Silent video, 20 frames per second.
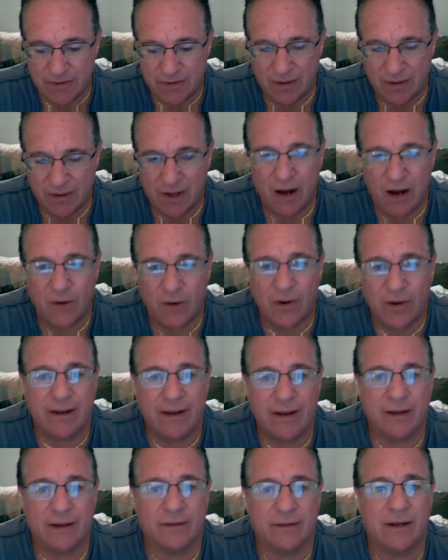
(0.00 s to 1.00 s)
how I
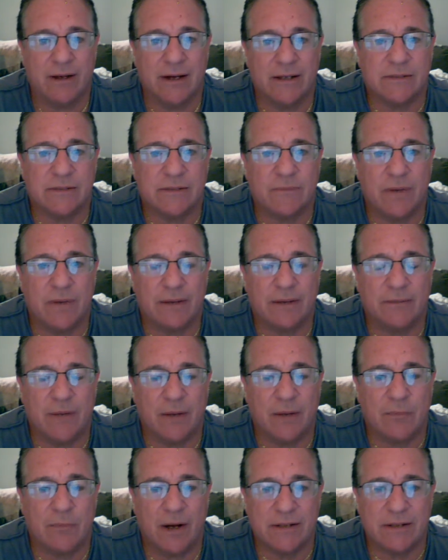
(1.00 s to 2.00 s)
analyze
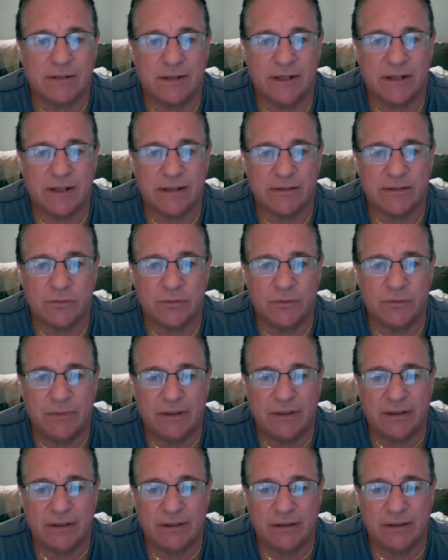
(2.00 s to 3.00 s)
my process will
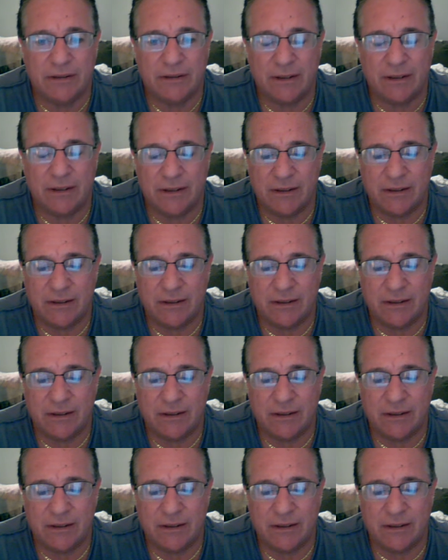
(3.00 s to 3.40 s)
be